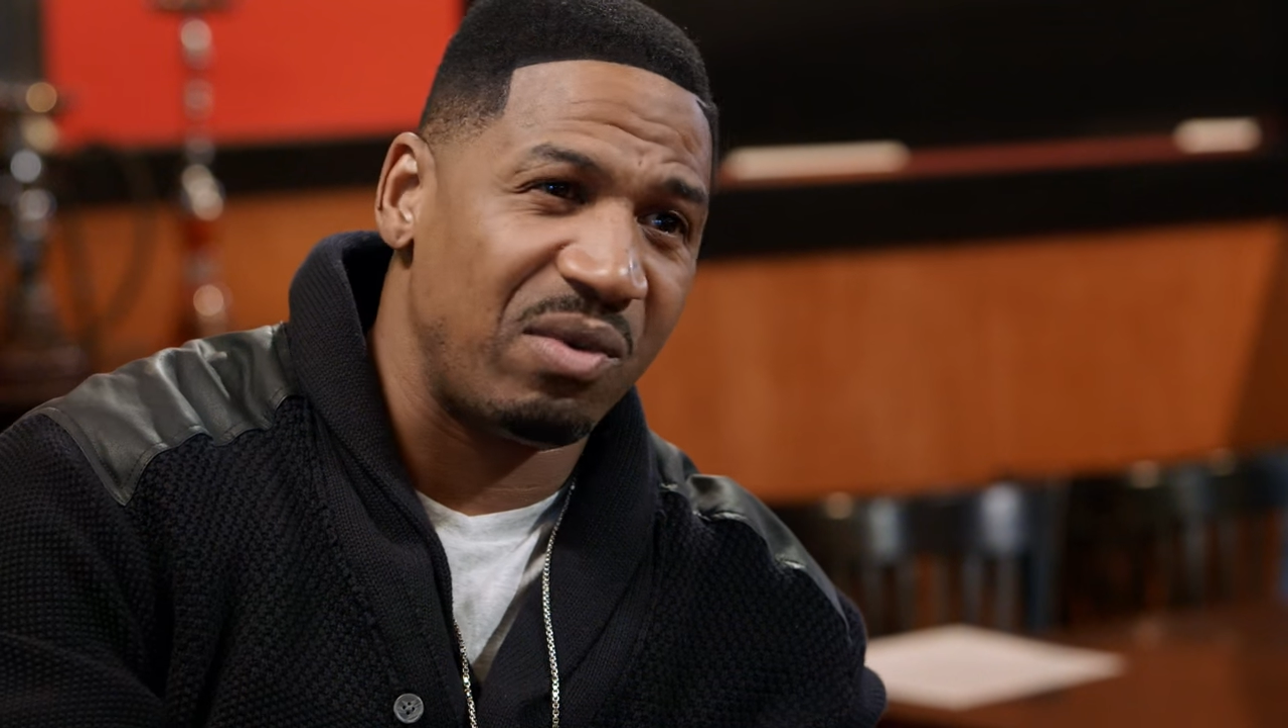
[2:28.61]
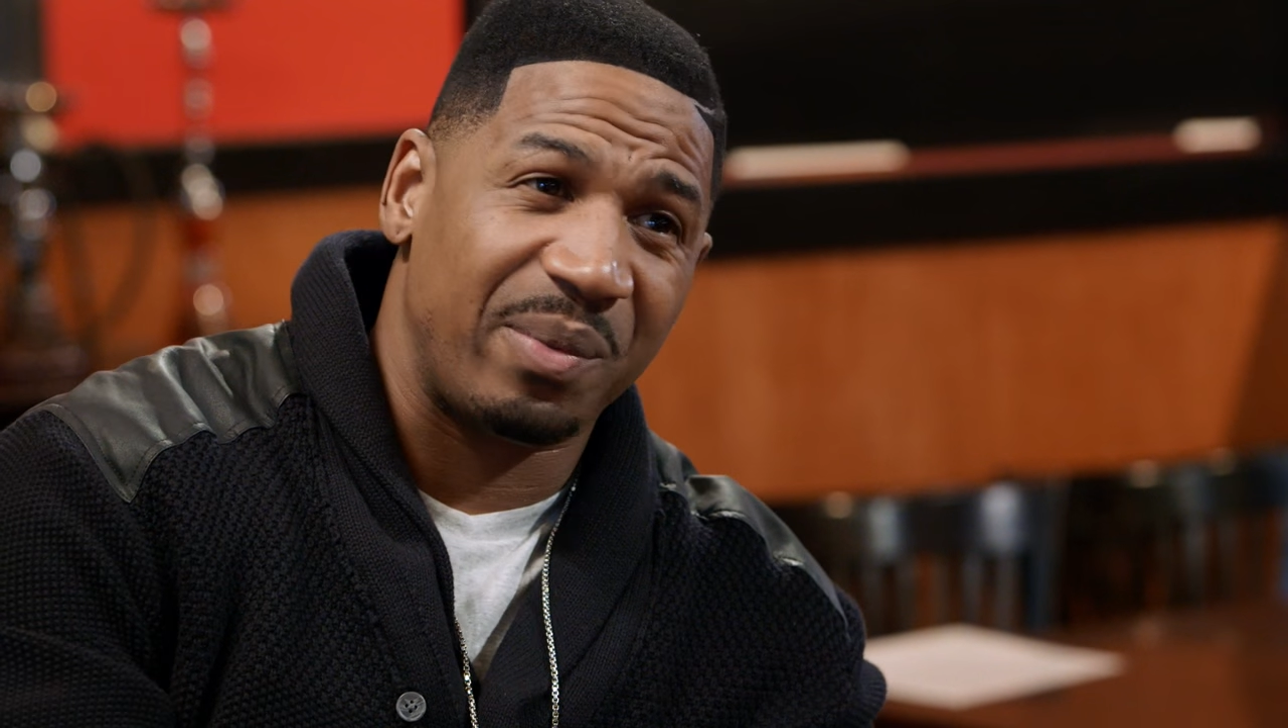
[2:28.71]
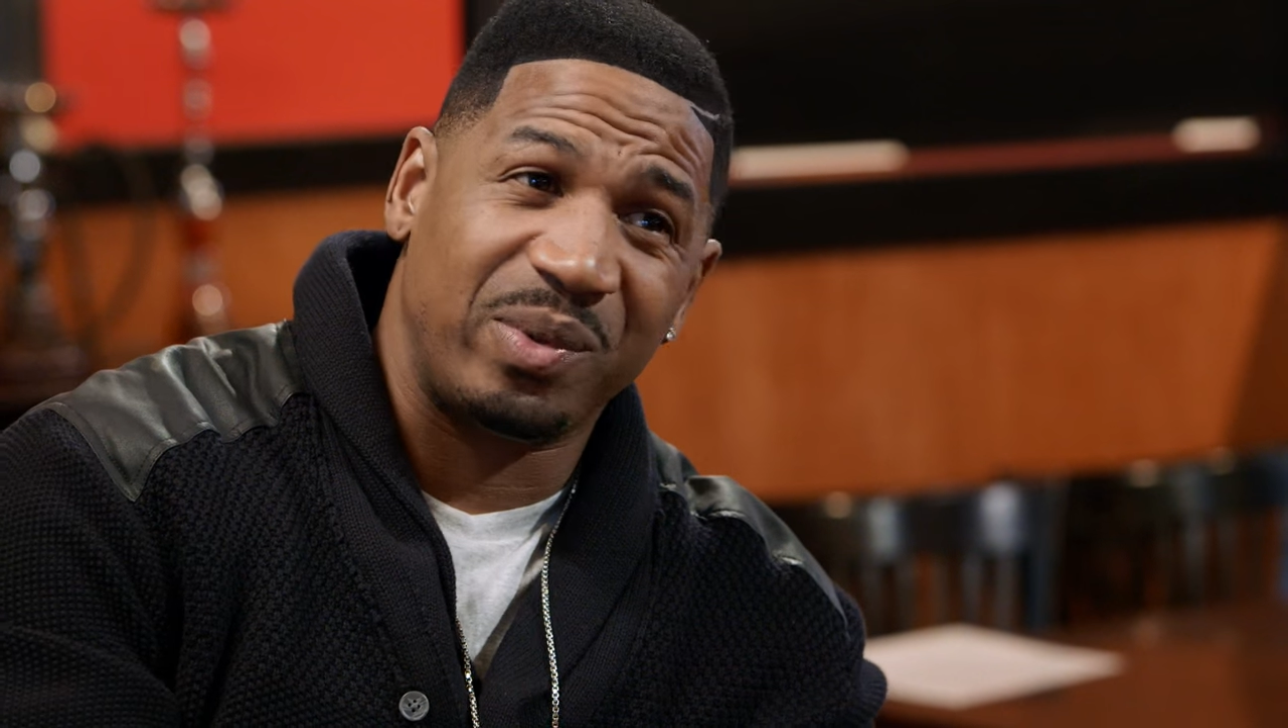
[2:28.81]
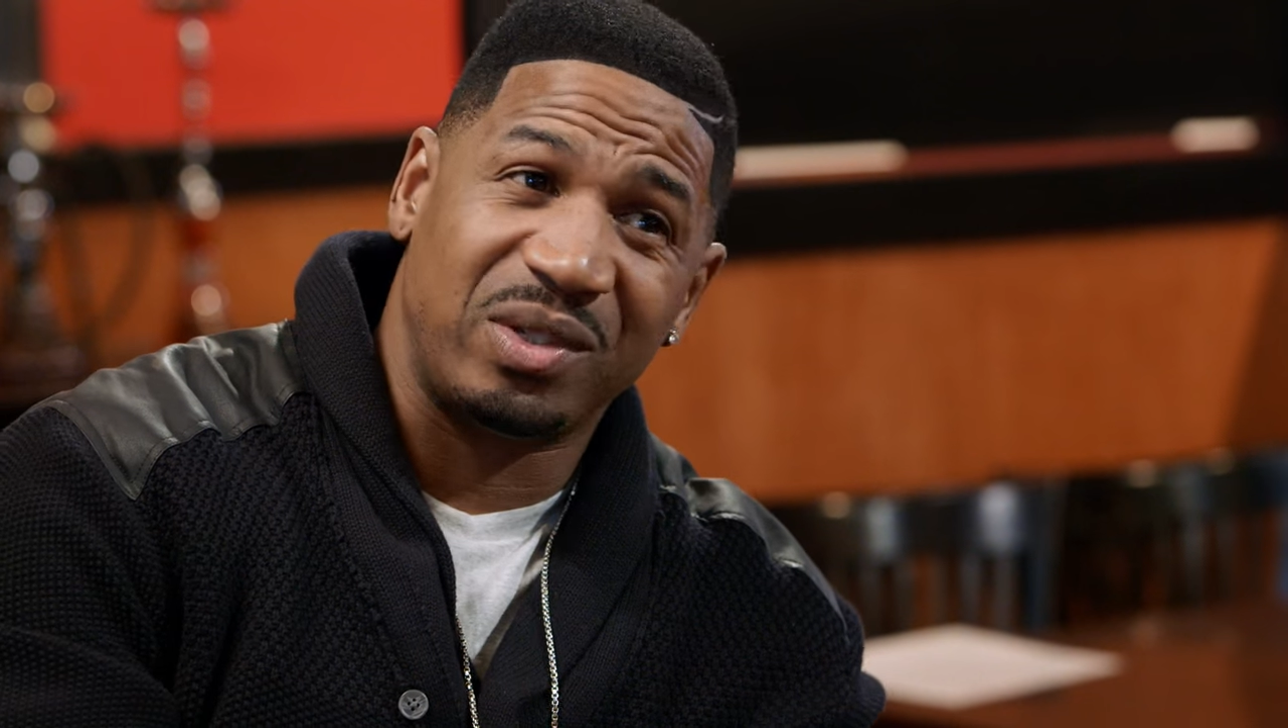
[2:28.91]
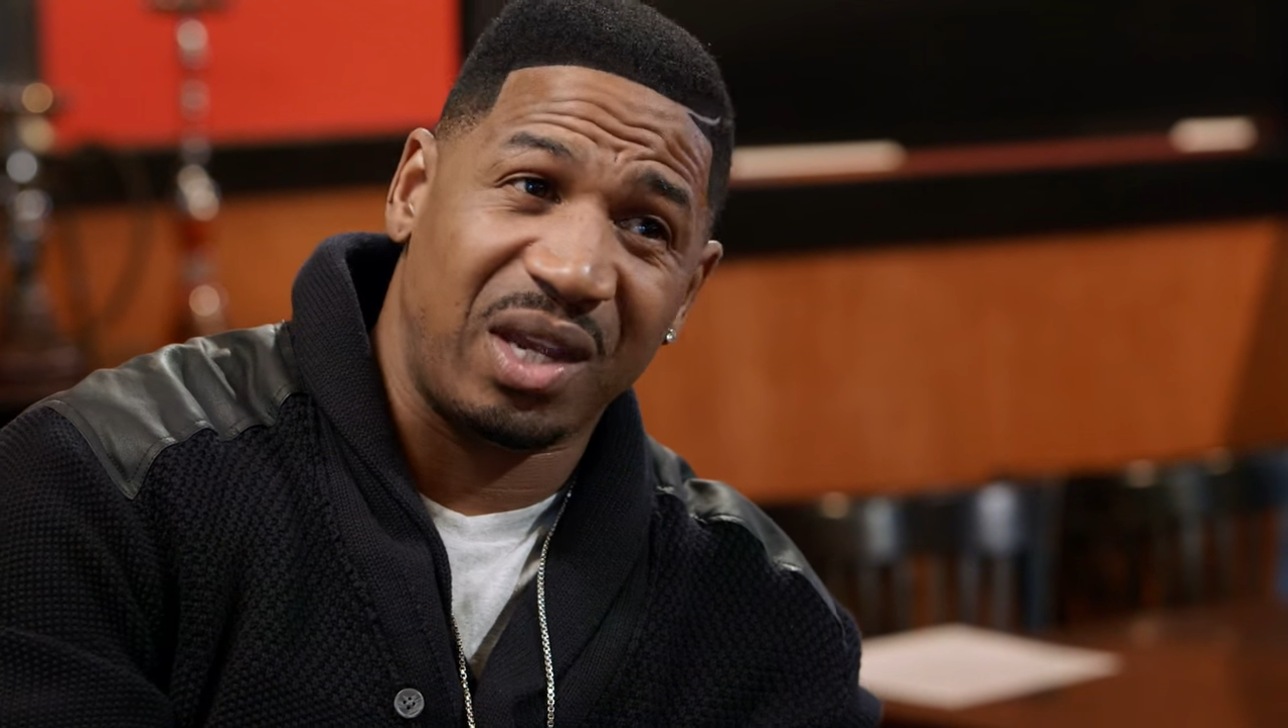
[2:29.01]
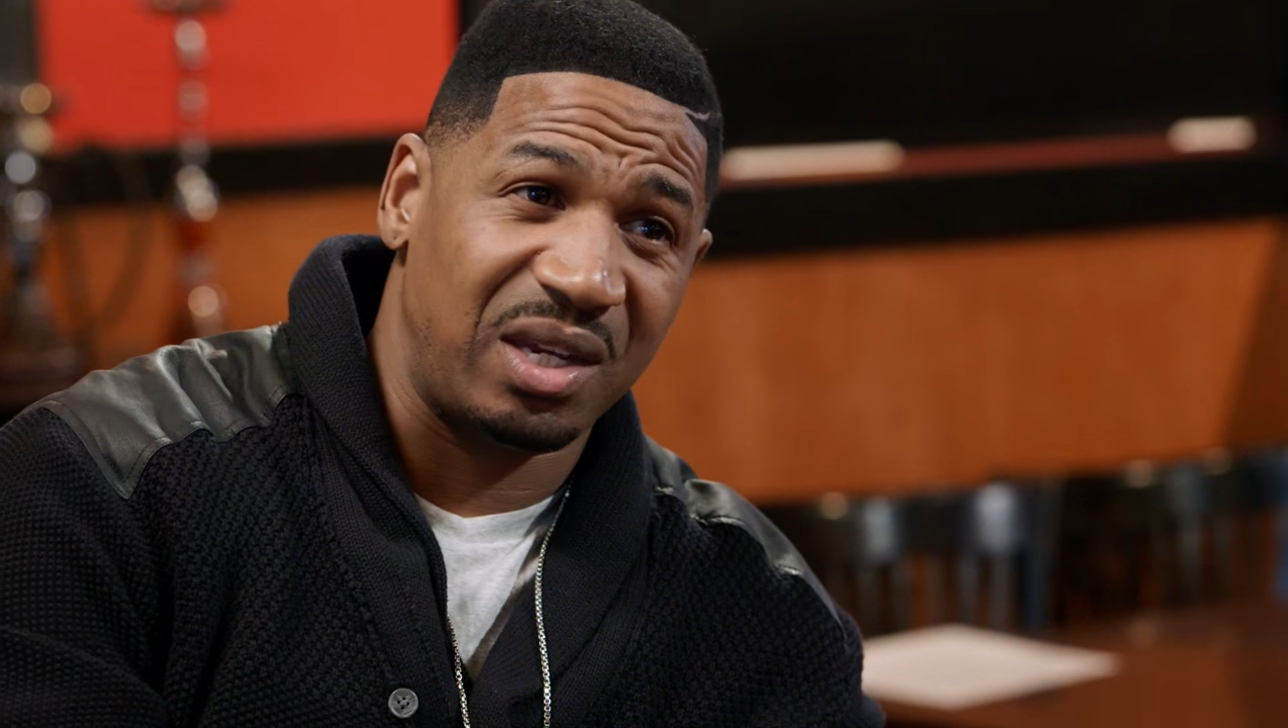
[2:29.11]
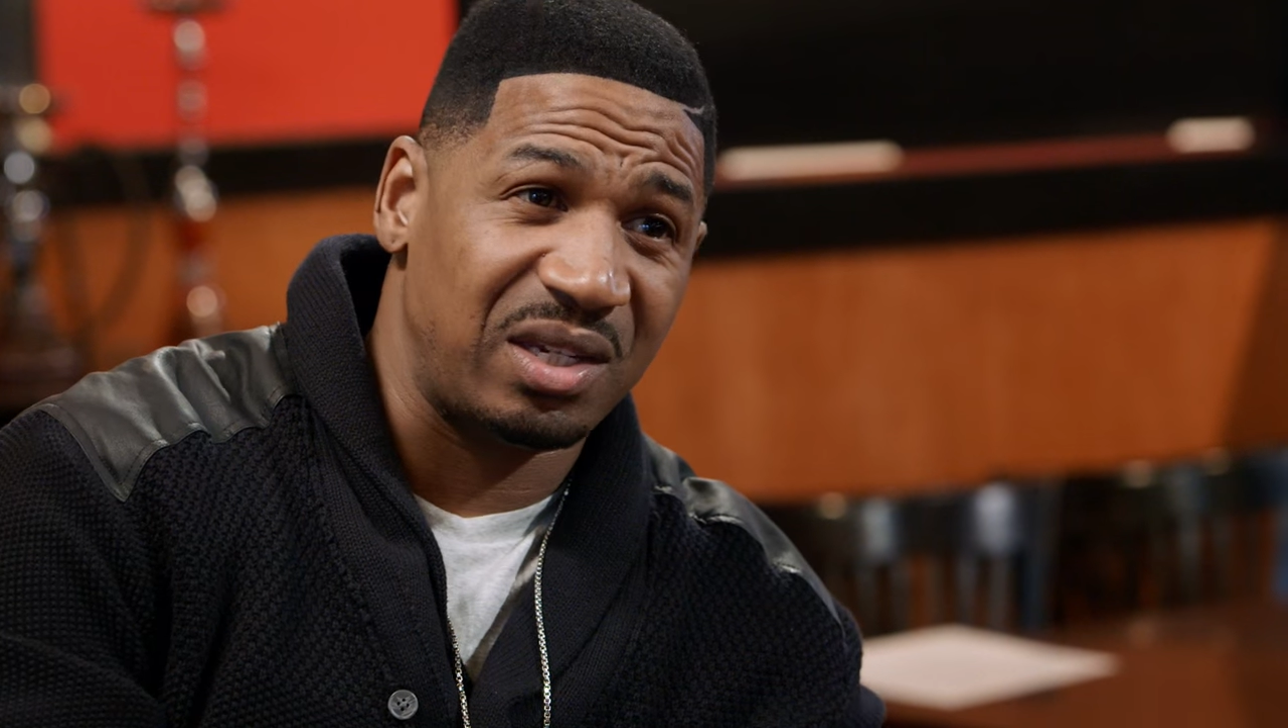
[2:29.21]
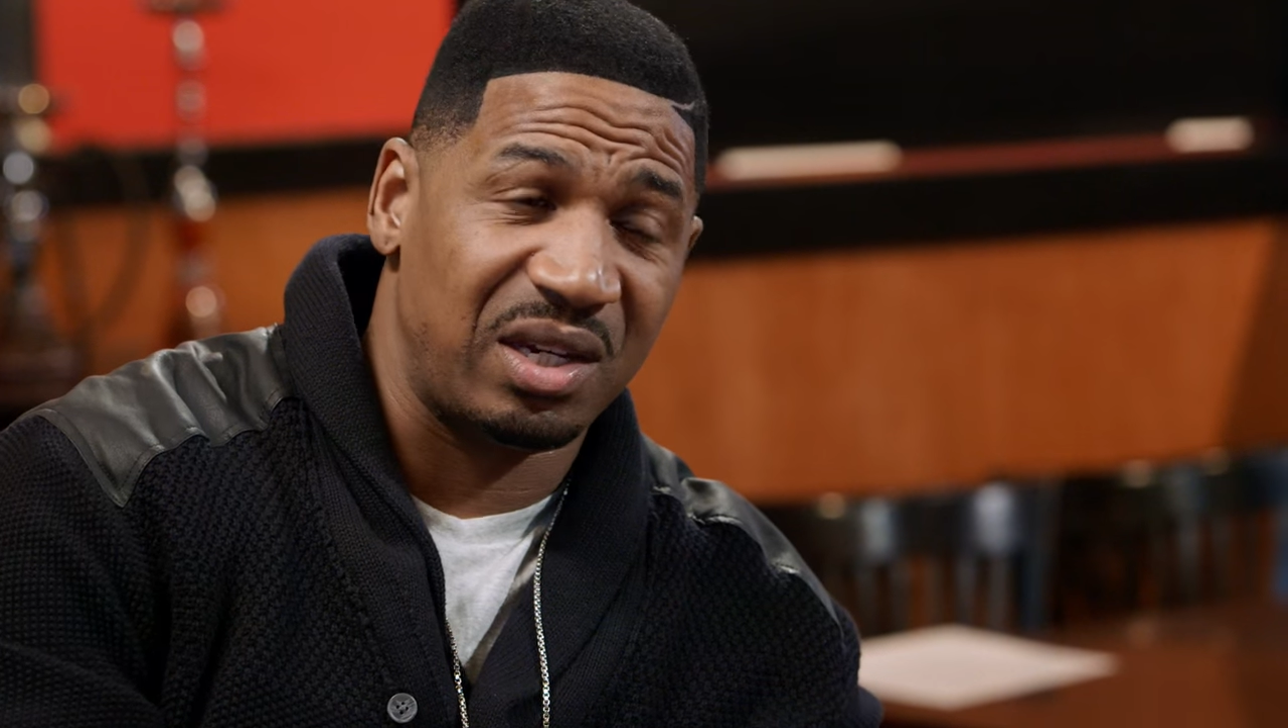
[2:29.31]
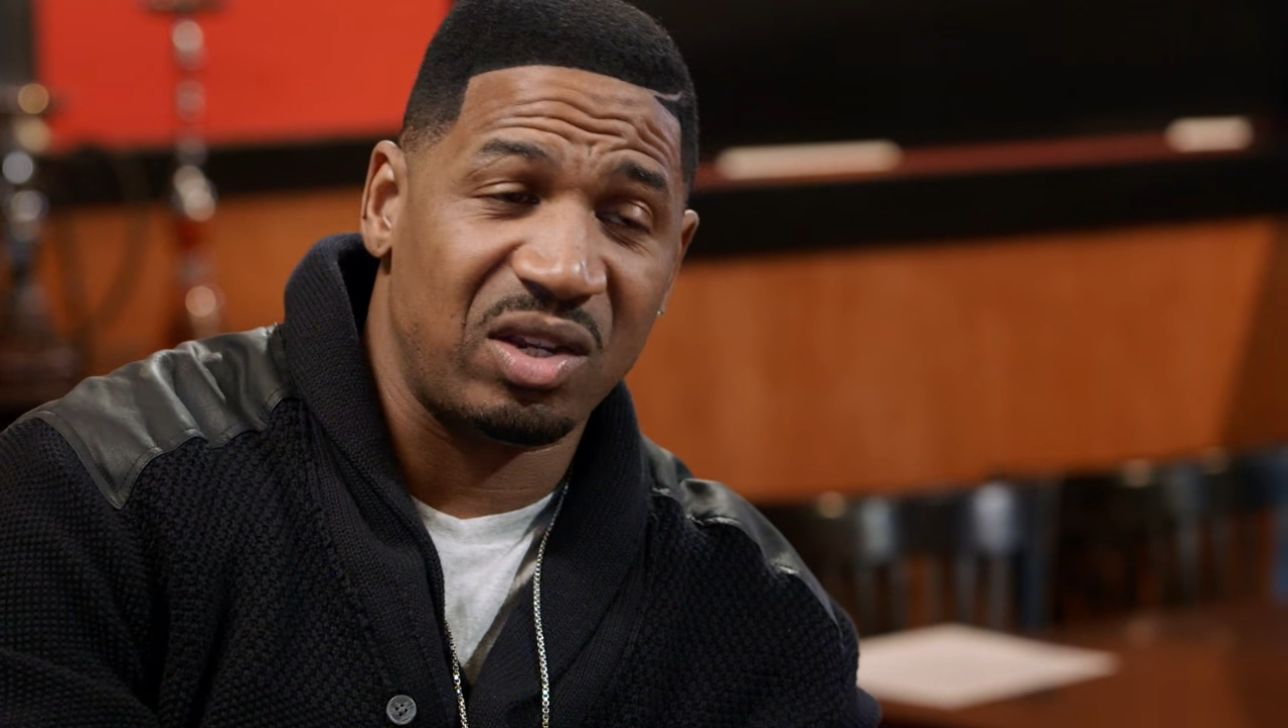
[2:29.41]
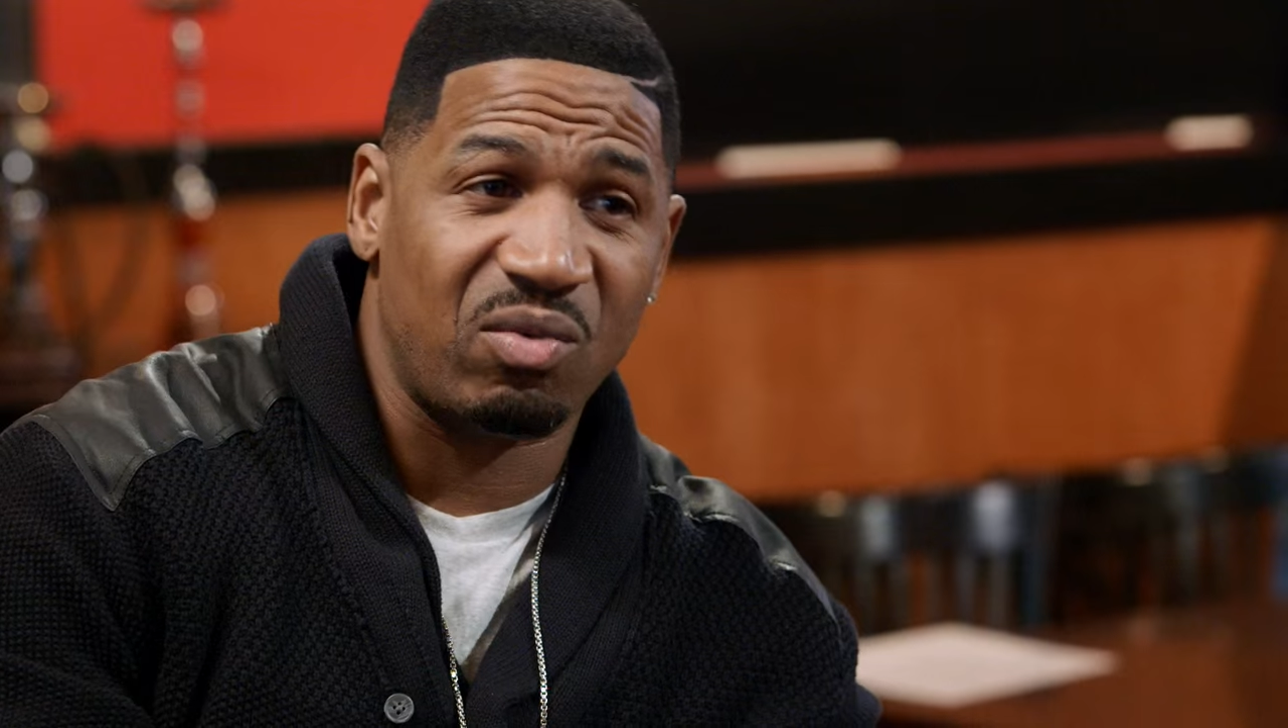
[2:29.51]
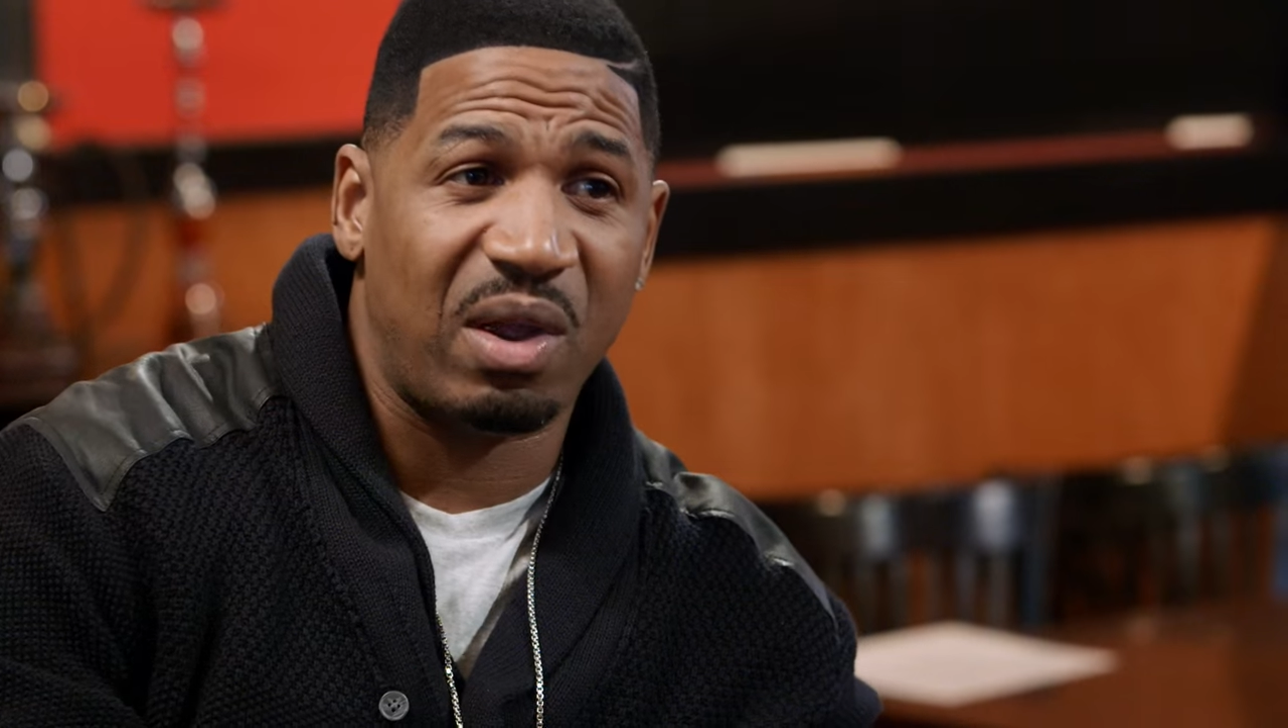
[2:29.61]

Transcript: reputation, and your